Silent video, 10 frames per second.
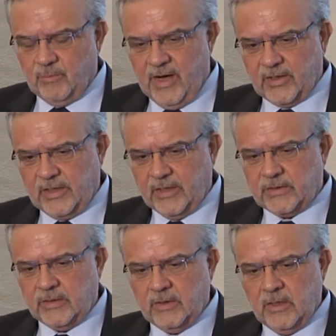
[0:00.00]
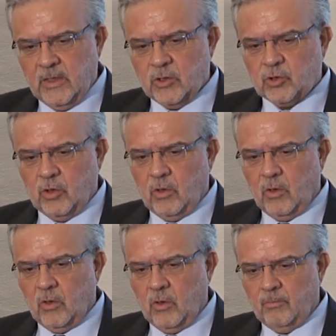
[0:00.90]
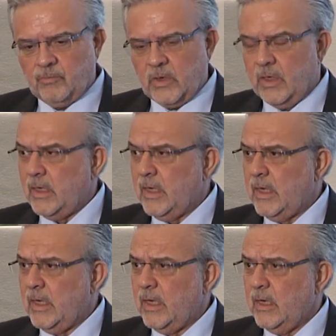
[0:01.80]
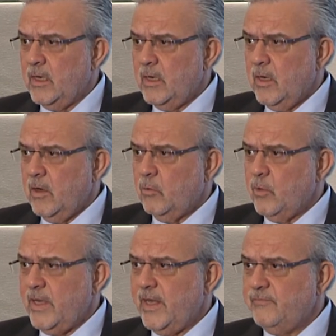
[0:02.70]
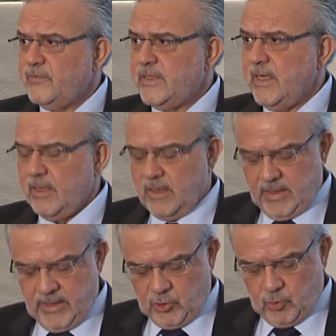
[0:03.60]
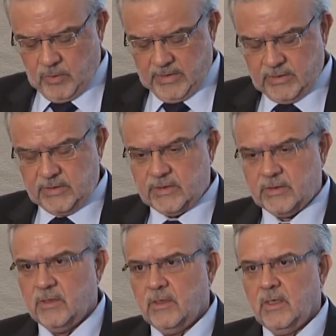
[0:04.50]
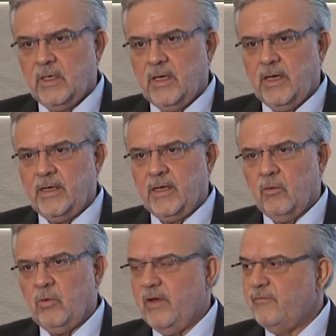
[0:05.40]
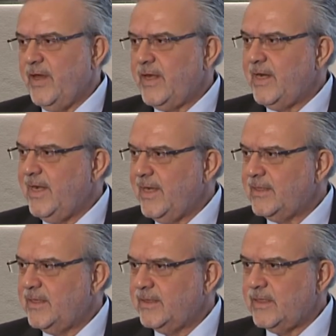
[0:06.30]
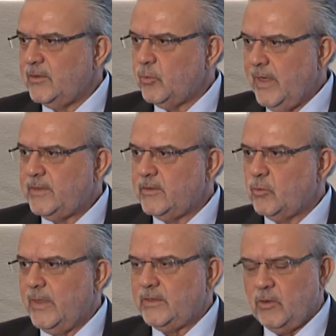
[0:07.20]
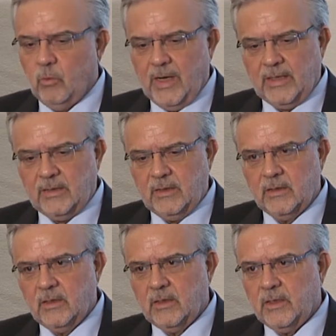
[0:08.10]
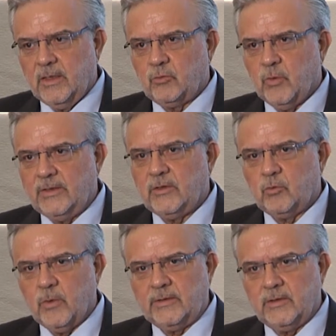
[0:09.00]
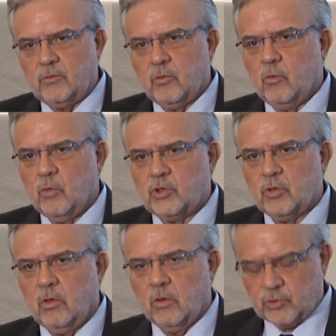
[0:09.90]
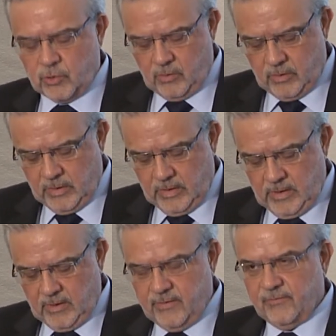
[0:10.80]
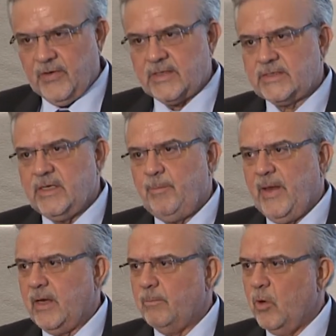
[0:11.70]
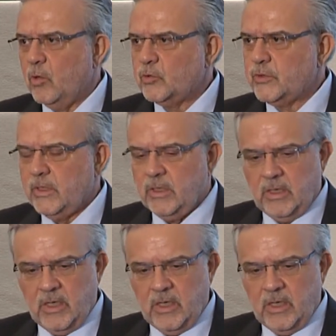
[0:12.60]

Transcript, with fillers: market. So uh, we have seen issuance, and uh, we are very glad that in 2021 and 2022 we saw also the first shipping bonds uh,